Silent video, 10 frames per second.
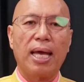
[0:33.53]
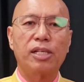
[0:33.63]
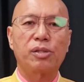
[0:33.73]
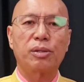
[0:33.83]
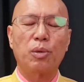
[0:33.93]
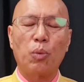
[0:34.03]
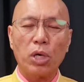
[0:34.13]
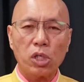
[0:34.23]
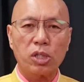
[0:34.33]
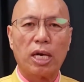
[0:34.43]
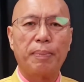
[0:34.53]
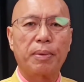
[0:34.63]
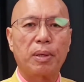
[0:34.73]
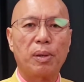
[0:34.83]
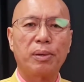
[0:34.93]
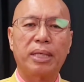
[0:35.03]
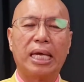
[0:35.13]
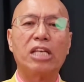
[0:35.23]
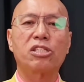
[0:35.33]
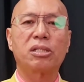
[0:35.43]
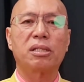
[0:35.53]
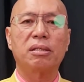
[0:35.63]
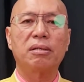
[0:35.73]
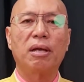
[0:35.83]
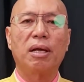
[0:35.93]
And so the workshop called the Eastern